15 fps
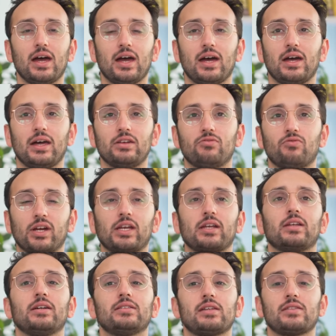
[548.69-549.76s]
And
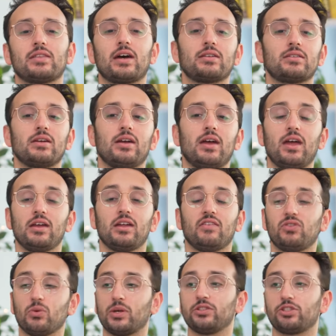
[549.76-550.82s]
recognizing that, hey,
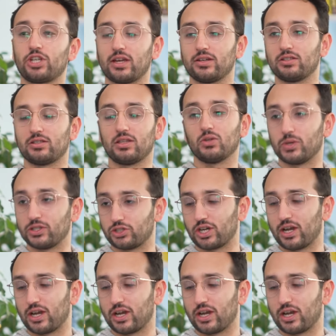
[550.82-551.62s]
if the winds change, then the winds